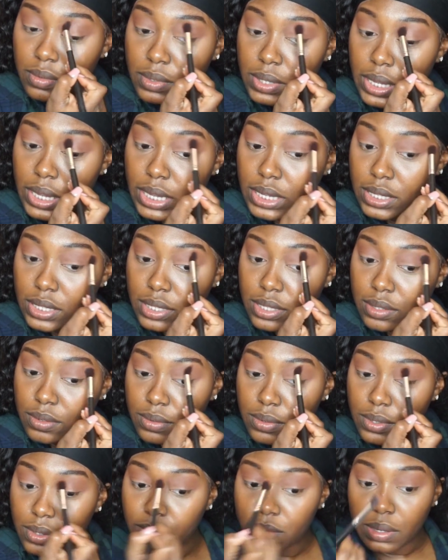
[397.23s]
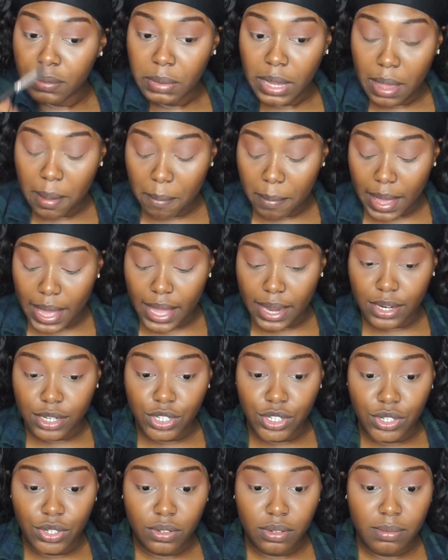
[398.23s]
Okay, Zulu, I'm not mad
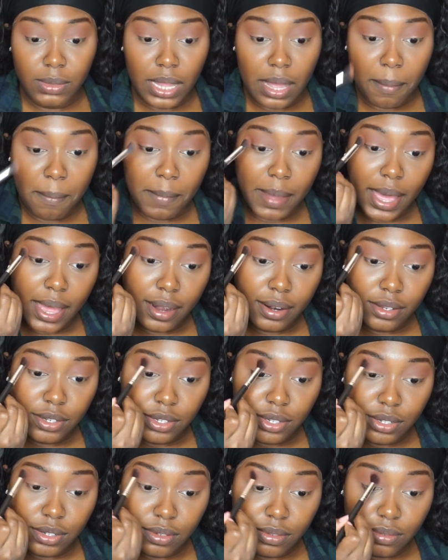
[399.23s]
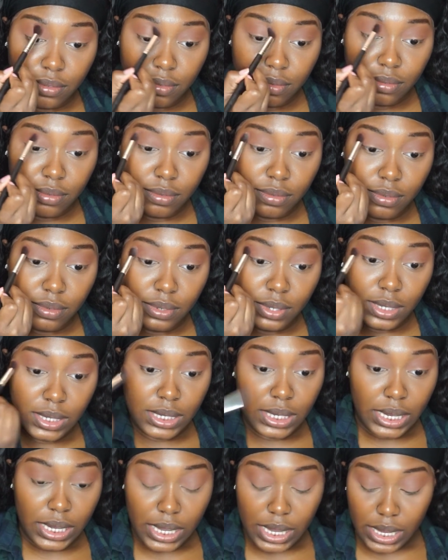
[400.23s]
at you. I'm not mad at you.
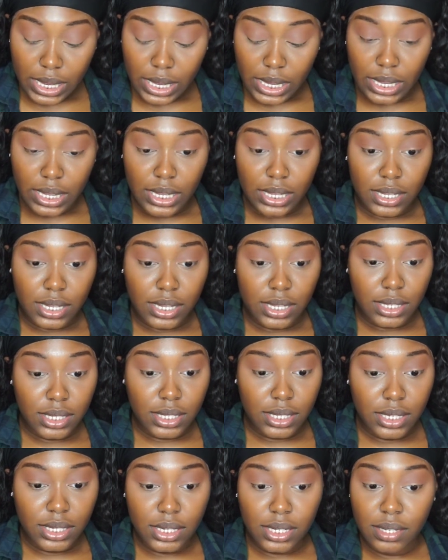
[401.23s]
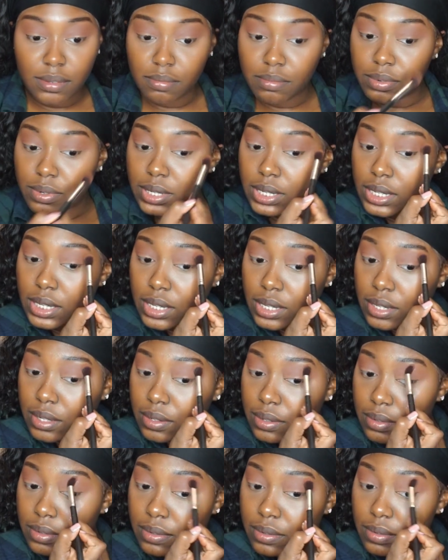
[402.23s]
That's looking pretty
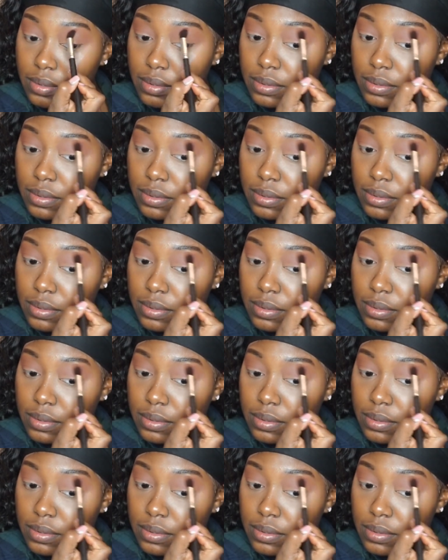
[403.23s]
cute.